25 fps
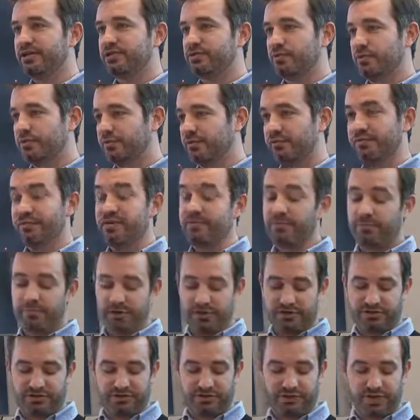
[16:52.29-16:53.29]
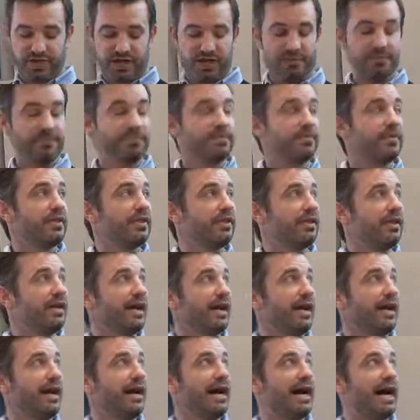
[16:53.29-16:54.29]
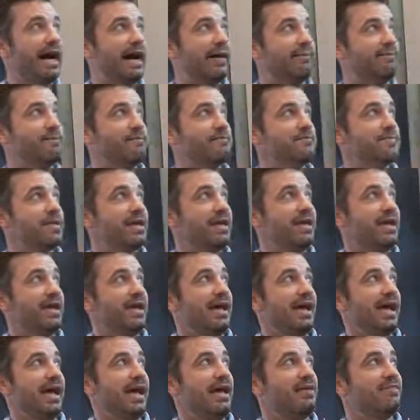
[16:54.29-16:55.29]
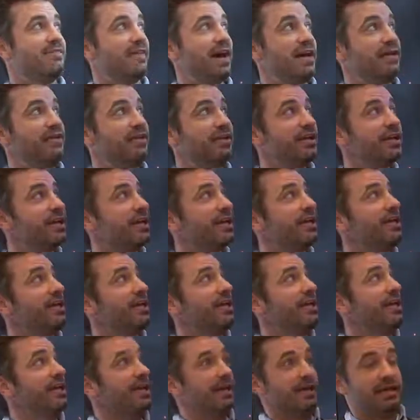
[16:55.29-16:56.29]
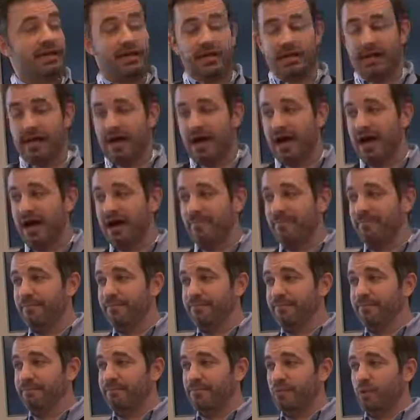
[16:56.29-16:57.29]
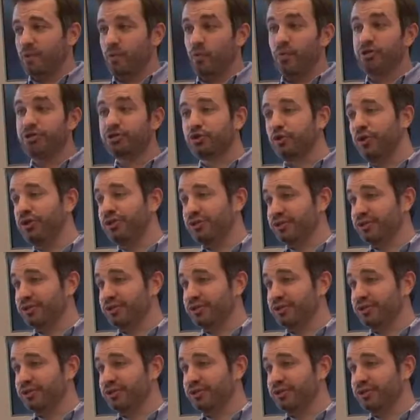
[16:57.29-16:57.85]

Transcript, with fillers: one of our favorite parts of the job. Um, and finally, um, we joined in